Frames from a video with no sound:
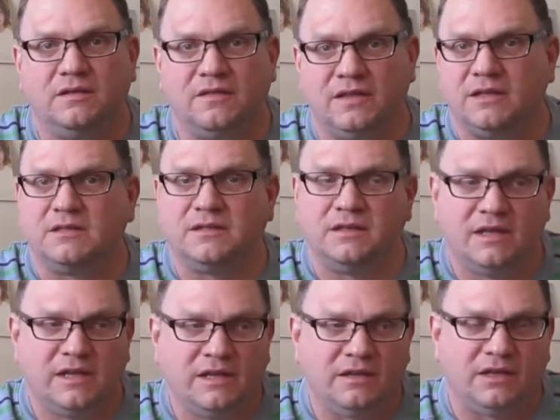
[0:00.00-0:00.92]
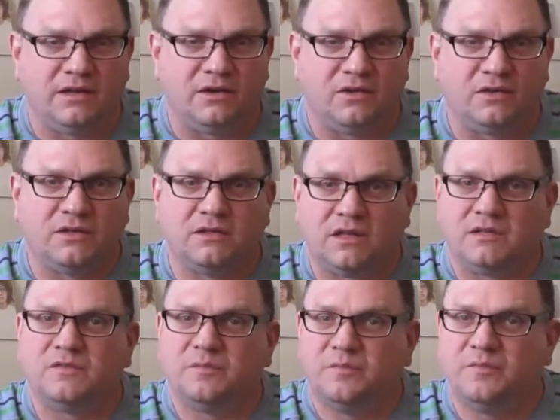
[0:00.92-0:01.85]
things. There's
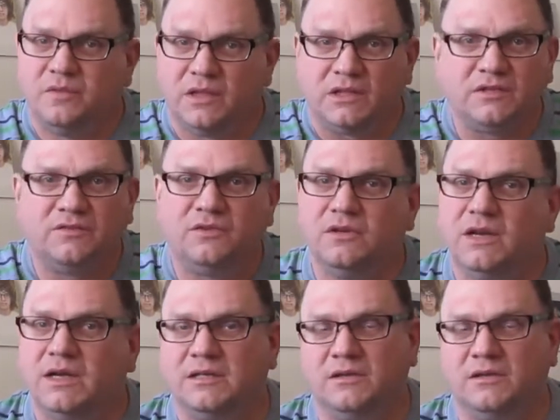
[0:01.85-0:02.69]
lots of you guys